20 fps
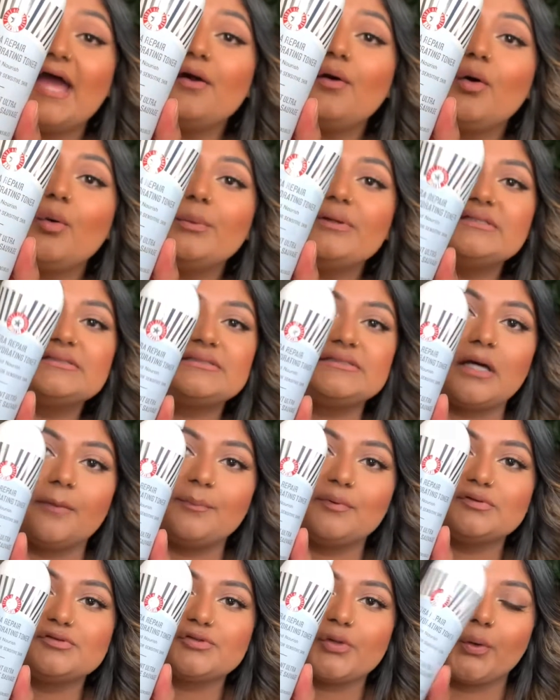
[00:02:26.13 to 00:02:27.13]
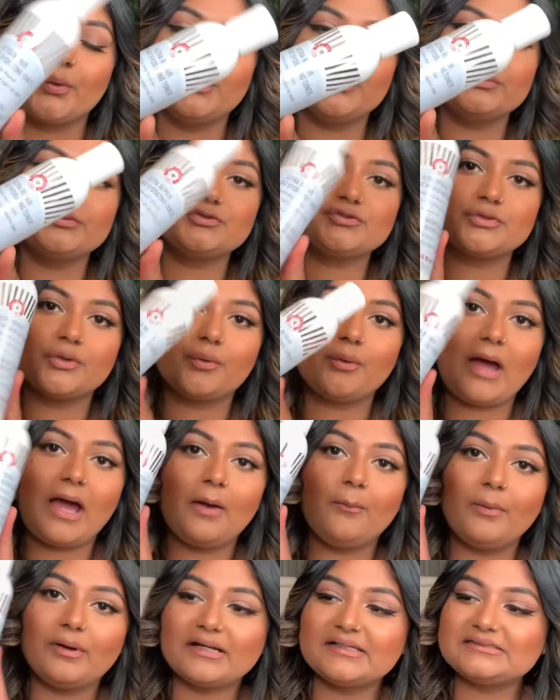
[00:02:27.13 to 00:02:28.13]
always double tone, so I
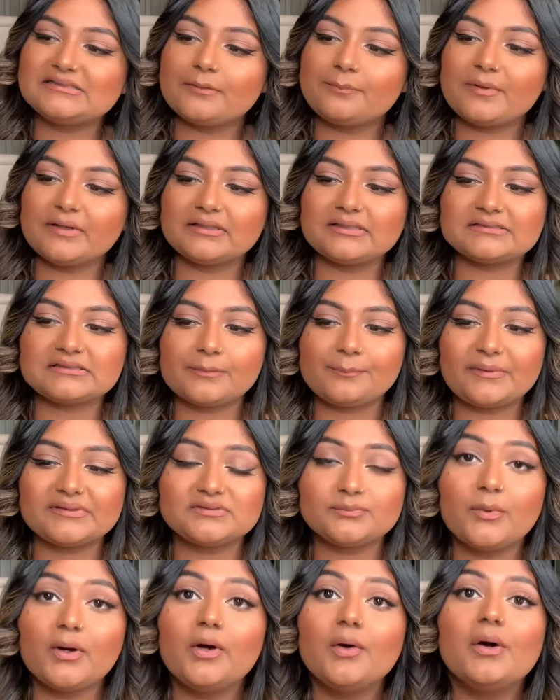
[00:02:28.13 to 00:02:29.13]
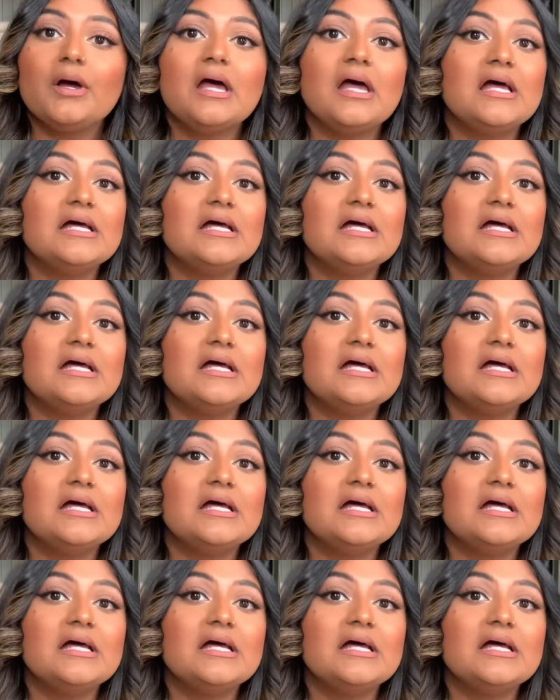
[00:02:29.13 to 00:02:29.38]
wanted to pick this up as well.